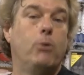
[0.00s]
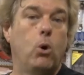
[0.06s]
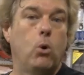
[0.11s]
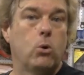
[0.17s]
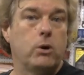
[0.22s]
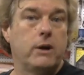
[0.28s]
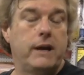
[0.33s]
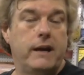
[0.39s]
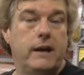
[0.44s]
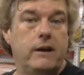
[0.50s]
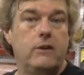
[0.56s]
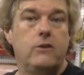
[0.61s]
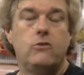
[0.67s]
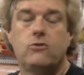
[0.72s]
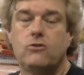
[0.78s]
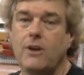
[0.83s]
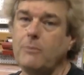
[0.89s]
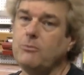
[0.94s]
boring
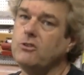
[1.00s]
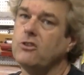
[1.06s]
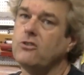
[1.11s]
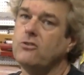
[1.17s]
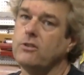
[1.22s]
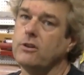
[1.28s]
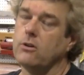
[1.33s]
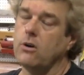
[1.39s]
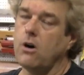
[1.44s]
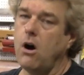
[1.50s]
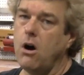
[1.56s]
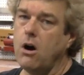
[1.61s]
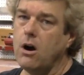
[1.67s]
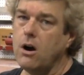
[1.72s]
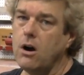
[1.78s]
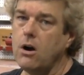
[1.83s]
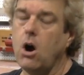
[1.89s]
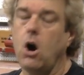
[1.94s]
subjects there
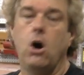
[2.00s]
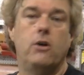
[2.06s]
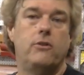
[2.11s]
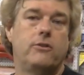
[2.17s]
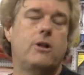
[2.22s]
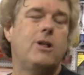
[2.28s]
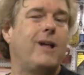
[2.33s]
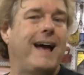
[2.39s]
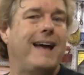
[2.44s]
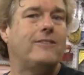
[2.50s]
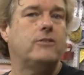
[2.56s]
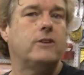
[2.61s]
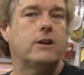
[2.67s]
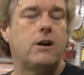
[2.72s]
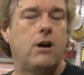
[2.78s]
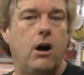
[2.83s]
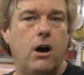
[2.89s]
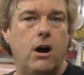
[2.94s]
are on
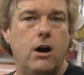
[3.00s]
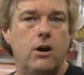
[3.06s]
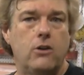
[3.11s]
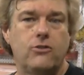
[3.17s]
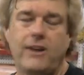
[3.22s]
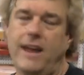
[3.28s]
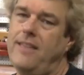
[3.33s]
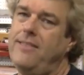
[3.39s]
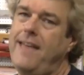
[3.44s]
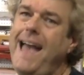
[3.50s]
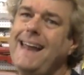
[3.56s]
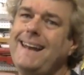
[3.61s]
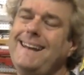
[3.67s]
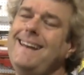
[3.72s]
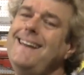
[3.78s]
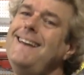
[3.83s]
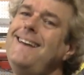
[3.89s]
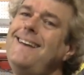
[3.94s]
classic cars, and
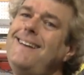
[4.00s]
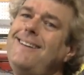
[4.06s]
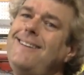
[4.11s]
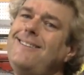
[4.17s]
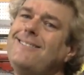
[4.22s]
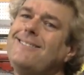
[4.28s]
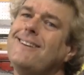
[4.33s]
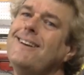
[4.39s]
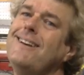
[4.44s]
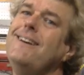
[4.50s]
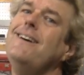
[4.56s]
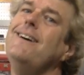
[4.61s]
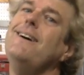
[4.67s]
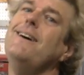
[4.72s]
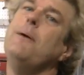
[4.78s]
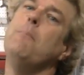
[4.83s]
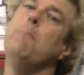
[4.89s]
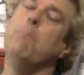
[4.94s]
that is
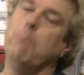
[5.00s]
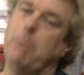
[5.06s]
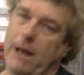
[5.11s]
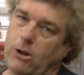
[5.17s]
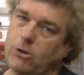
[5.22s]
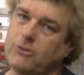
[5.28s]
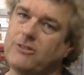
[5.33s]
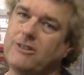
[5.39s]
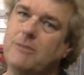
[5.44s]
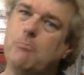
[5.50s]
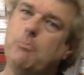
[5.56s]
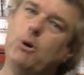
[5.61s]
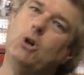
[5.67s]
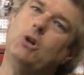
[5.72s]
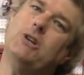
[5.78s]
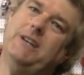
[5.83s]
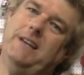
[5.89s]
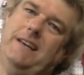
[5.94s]
belts and
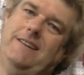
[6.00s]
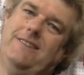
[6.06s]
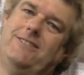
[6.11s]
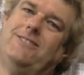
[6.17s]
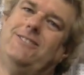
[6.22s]
pulleys.